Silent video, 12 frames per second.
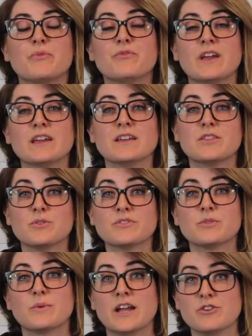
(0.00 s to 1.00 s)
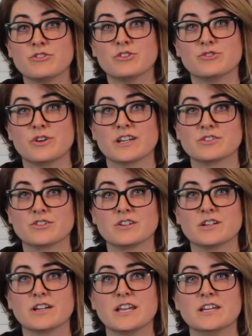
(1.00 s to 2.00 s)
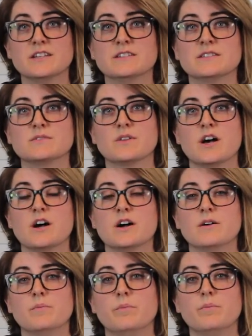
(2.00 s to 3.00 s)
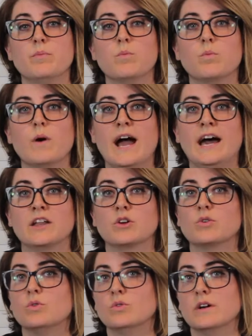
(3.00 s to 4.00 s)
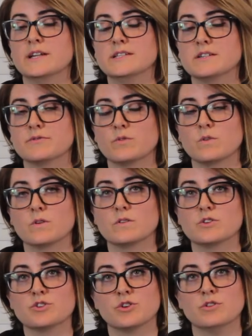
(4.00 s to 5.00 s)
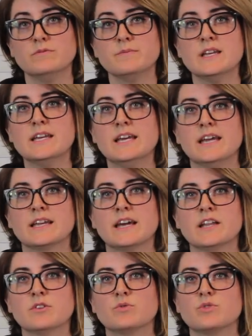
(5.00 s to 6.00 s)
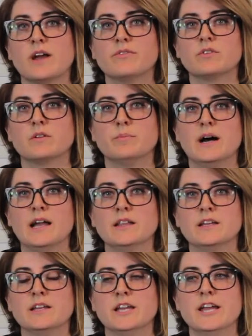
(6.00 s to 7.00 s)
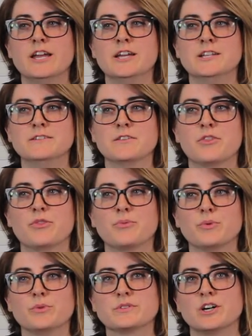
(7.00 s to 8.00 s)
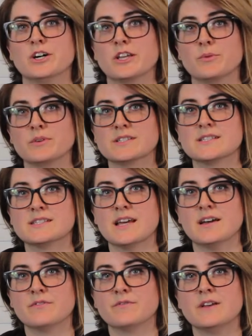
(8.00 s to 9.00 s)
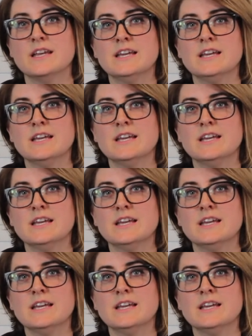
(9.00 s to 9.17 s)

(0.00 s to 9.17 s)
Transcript: Faith, who's the writer and the director, is uh, had a cool idea for the show and kind of drafted a pilot, and through talking with Steph,